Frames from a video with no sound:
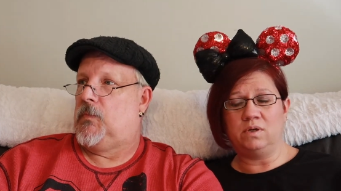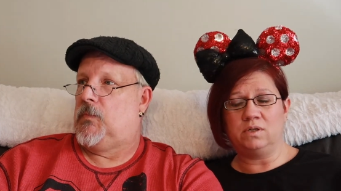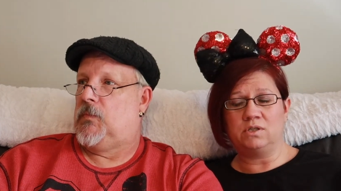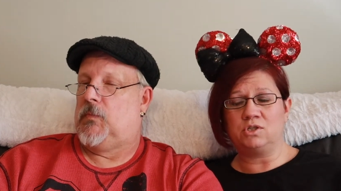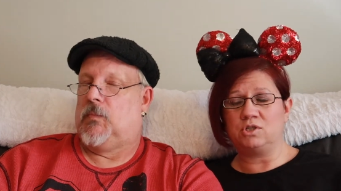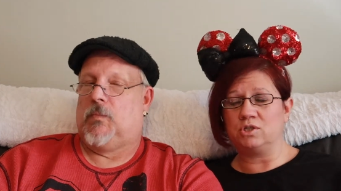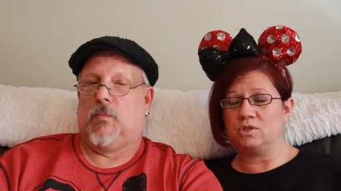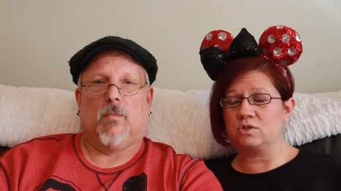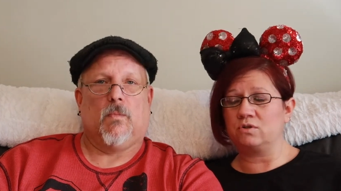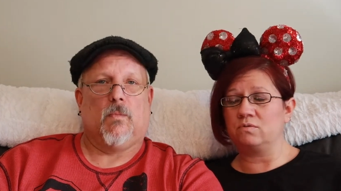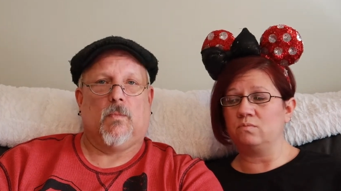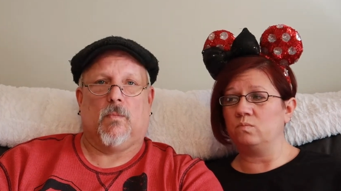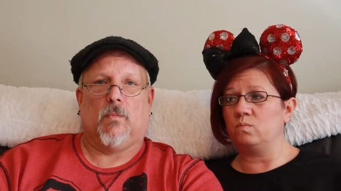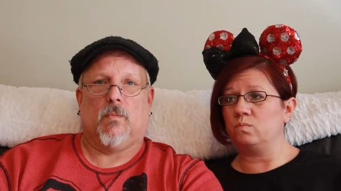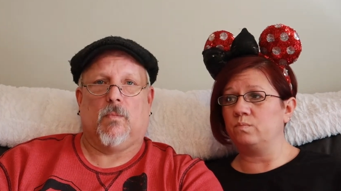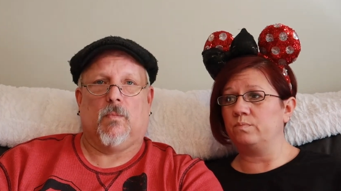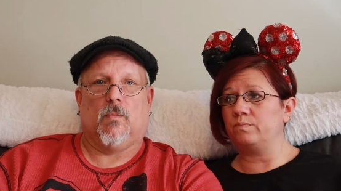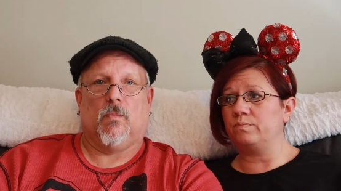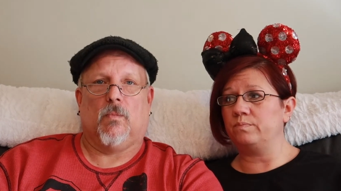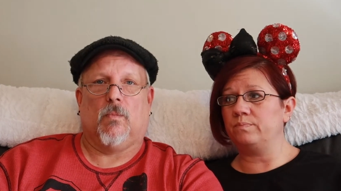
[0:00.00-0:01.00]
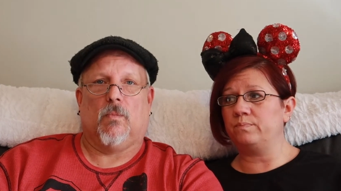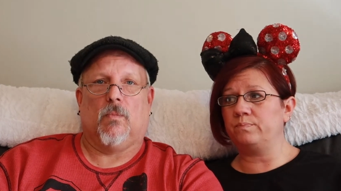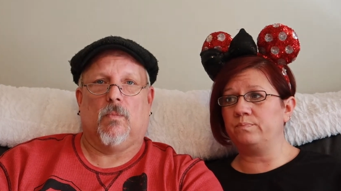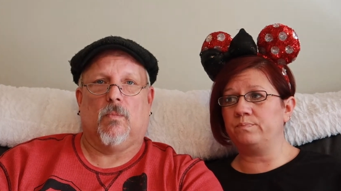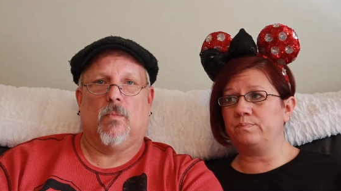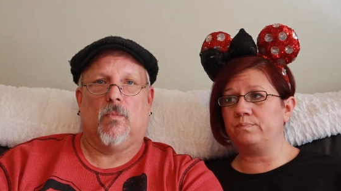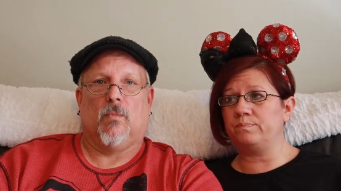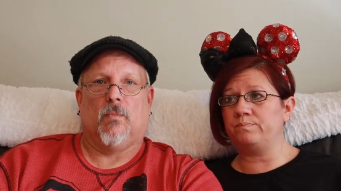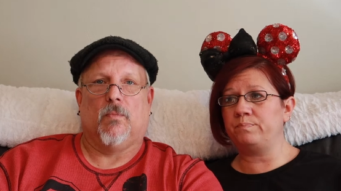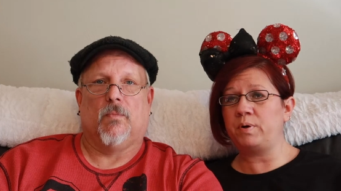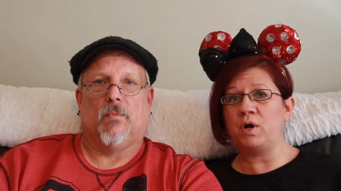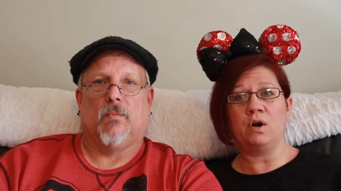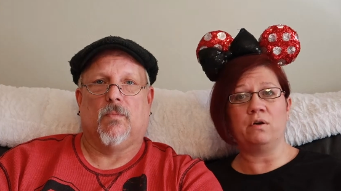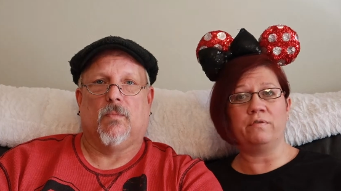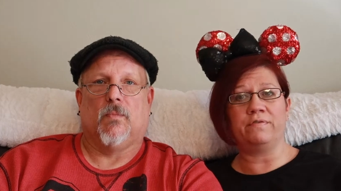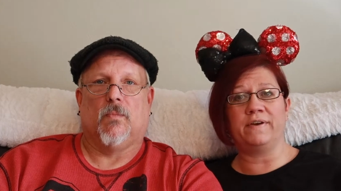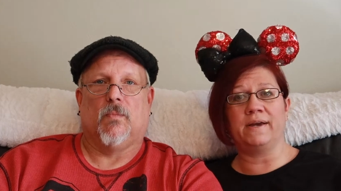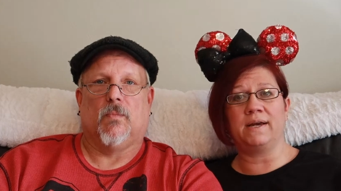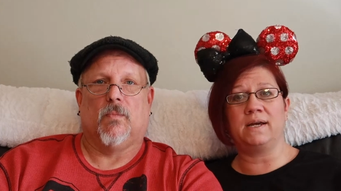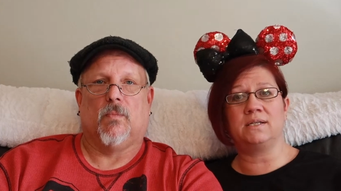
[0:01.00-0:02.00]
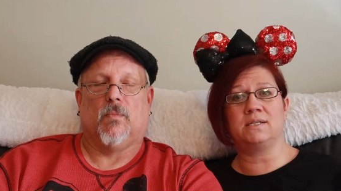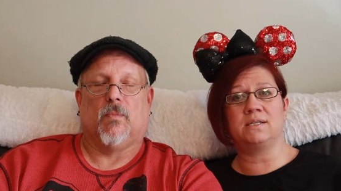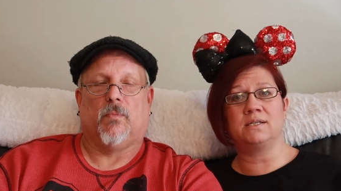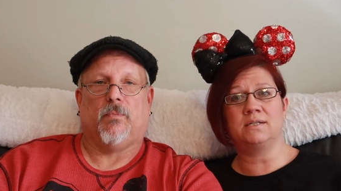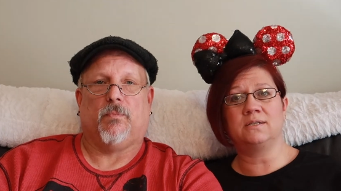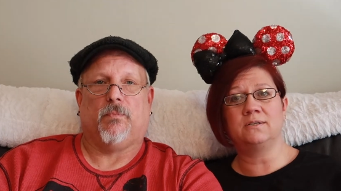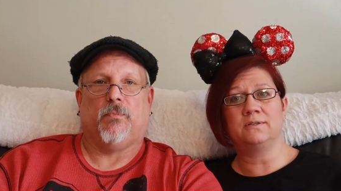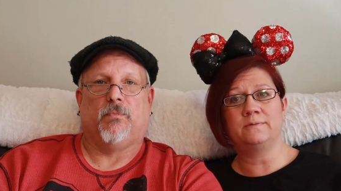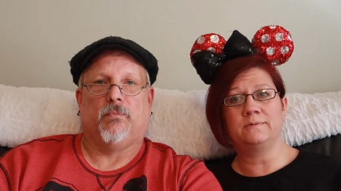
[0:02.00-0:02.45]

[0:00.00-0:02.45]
Speaker 1: it's just perfect. It's,